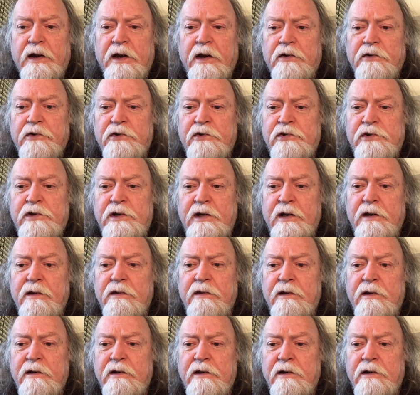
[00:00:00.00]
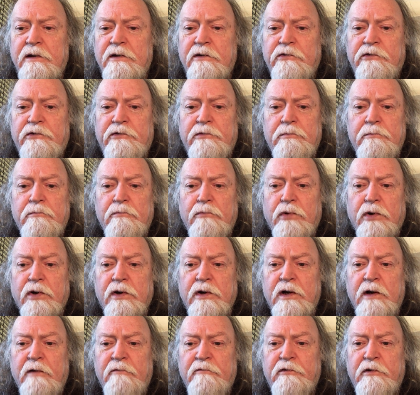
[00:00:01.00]
I understand that it is more
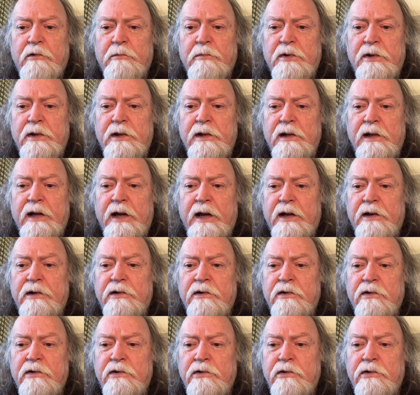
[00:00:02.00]
comfortable at